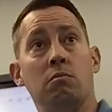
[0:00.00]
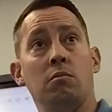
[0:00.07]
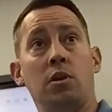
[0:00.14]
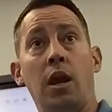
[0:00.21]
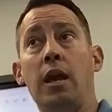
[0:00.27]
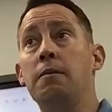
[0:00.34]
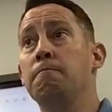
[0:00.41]

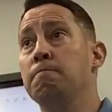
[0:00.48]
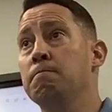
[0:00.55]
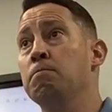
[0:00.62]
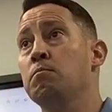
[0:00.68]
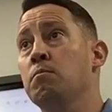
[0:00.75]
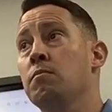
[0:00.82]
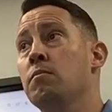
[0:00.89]
Okay?
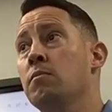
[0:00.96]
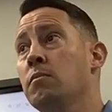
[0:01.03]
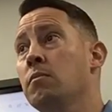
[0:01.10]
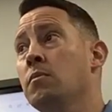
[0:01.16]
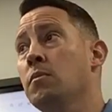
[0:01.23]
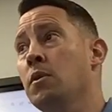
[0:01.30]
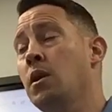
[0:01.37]

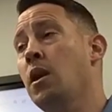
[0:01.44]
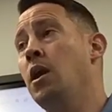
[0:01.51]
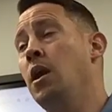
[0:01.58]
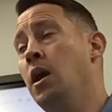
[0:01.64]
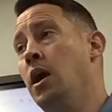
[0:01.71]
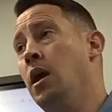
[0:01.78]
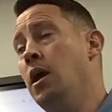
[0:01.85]

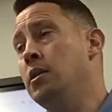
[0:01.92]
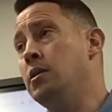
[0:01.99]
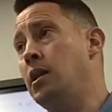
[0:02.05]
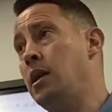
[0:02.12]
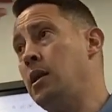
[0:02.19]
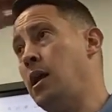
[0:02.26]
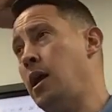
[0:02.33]

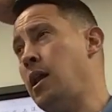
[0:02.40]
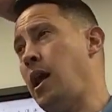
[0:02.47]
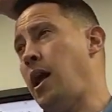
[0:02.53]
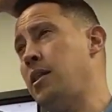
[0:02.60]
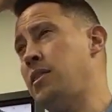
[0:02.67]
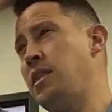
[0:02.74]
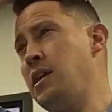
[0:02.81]
And
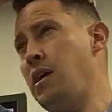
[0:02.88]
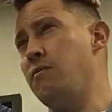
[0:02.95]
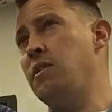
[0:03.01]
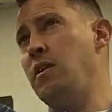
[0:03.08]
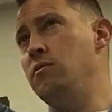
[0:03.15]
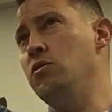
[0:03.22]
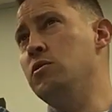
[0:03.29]
I think I've
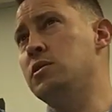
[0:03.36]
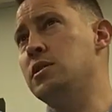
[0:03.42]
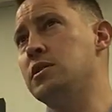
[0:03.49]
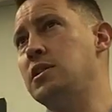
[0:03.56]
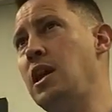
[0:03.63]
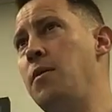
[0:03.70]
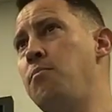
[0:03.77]
given you this
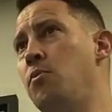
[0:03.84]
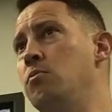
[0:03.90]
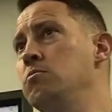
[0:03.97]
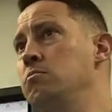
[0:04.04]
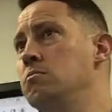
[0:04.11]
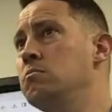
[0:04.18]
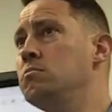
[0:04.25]

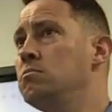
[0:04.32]
example.